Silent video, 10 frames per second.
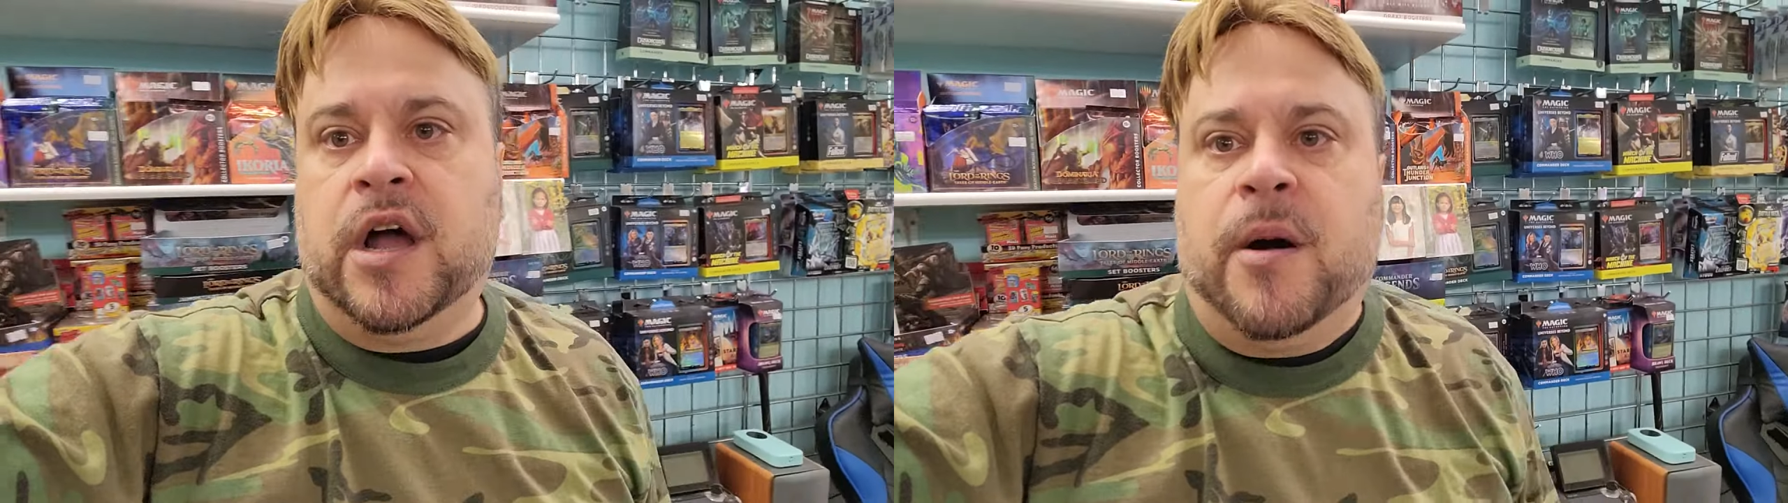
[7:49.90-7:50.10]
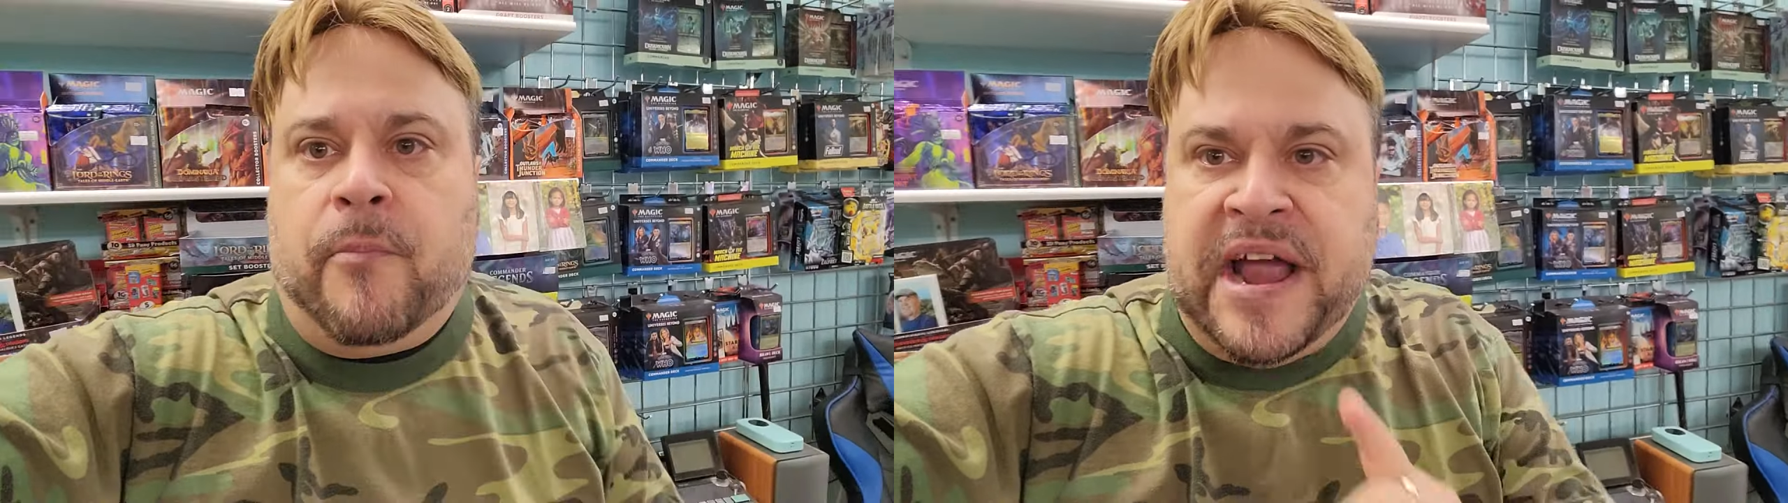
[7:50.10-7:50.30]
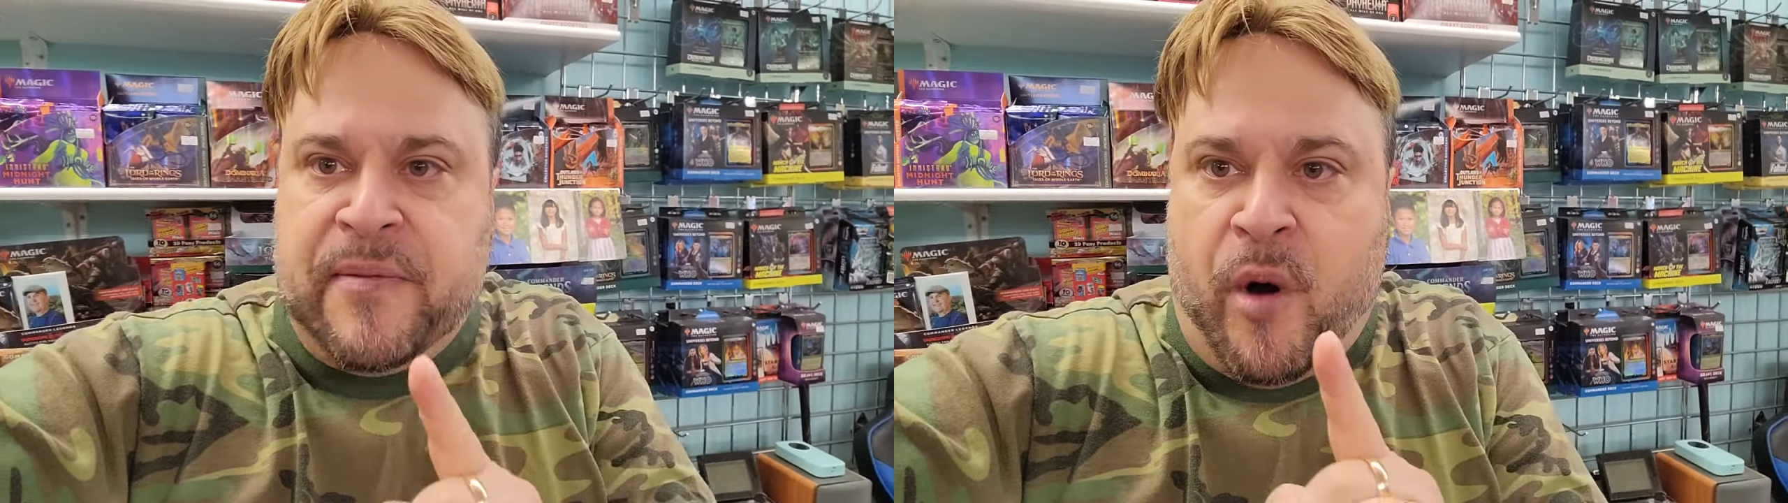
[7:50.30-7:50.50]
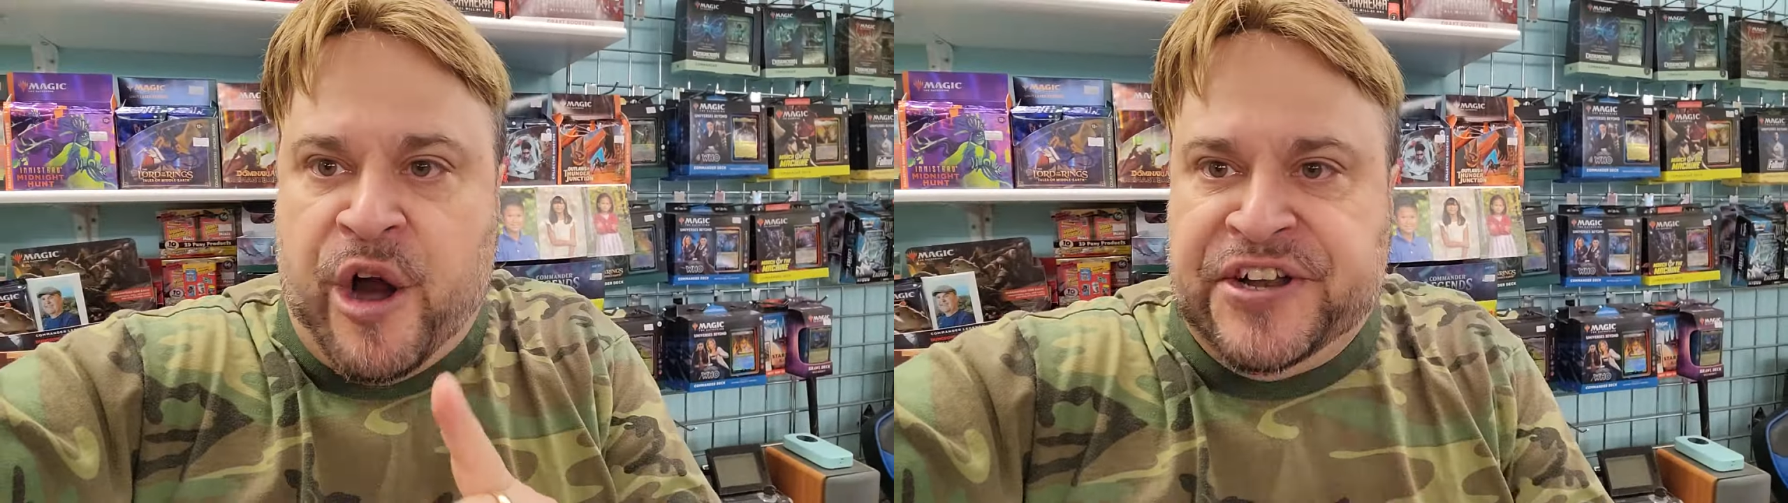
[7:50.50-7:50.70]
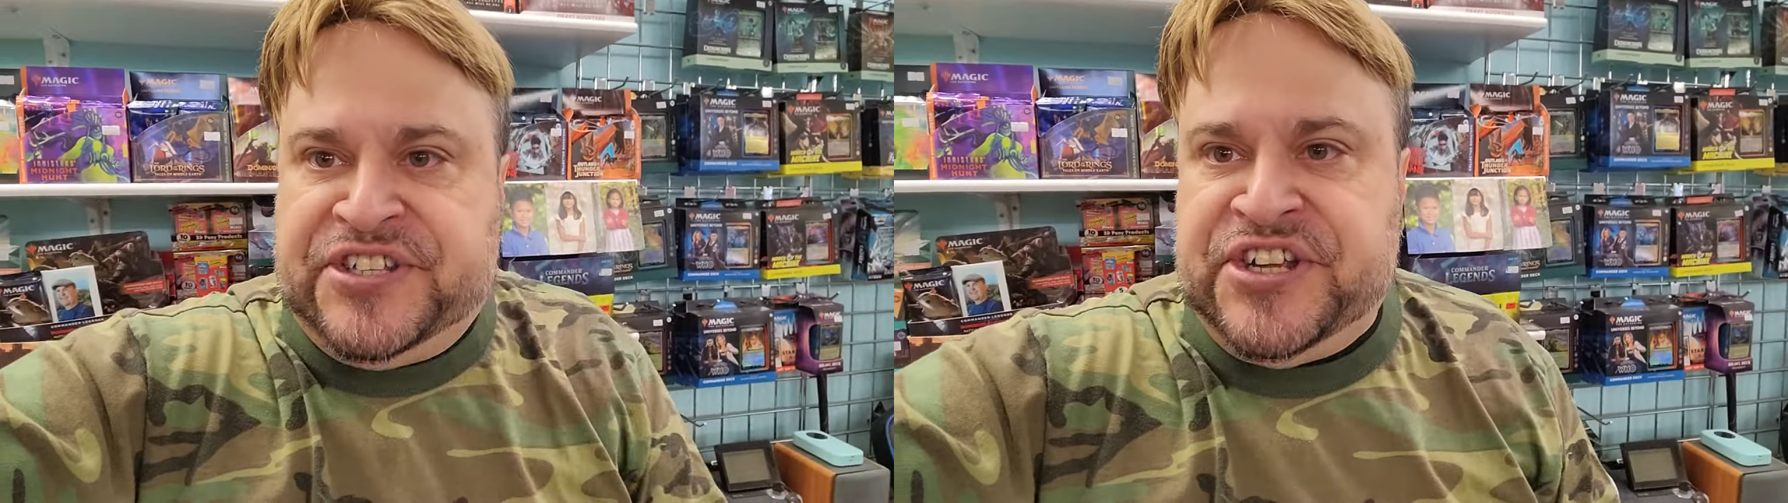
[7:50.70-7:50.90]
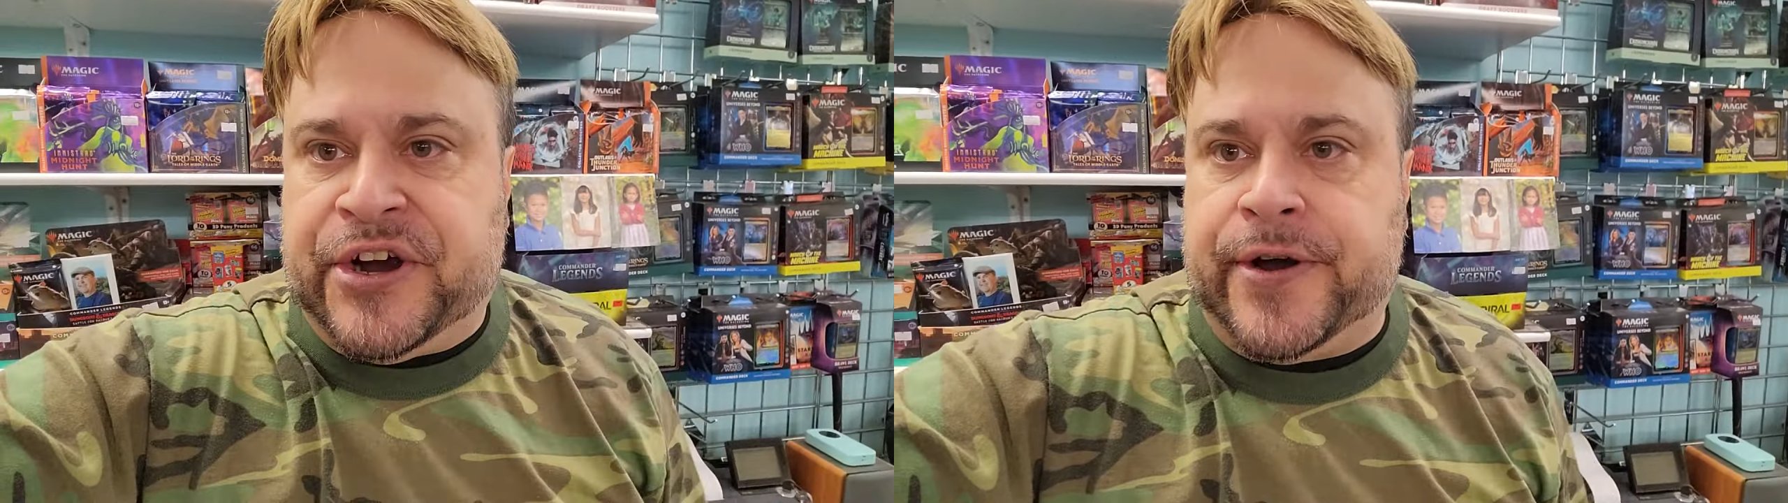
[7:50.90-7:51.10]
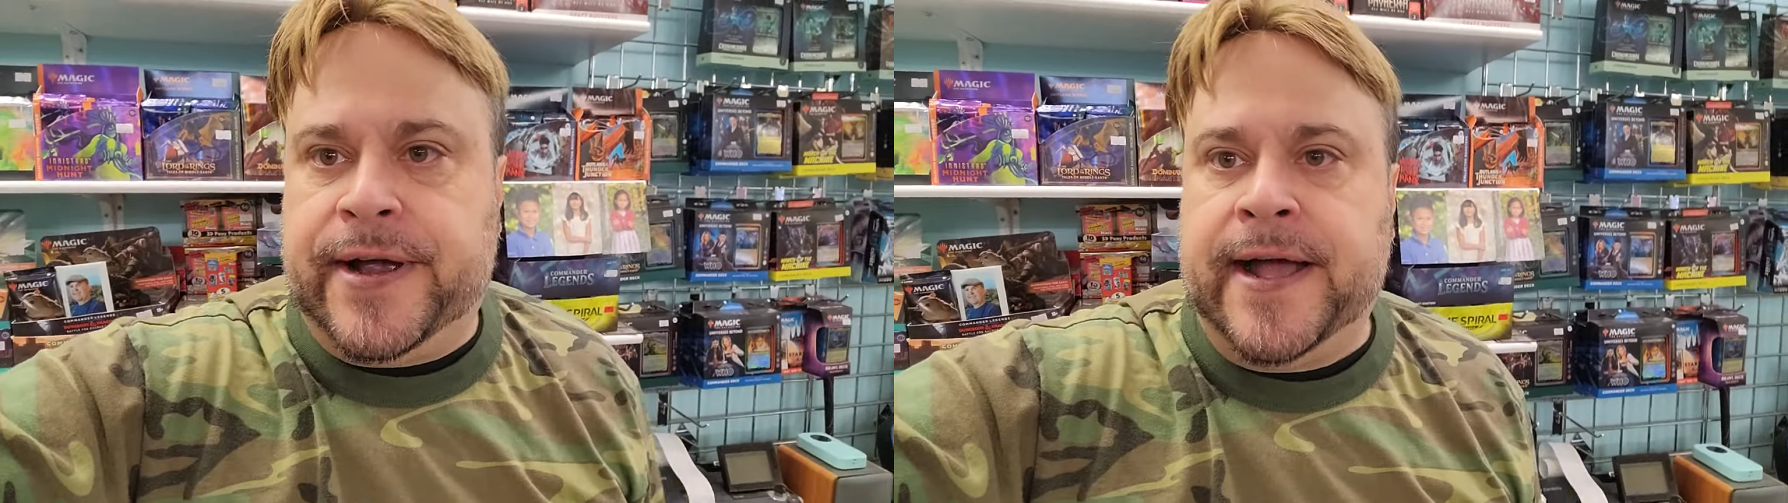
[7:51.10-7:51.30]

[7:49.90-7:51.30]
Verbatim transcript: Mike Martins here.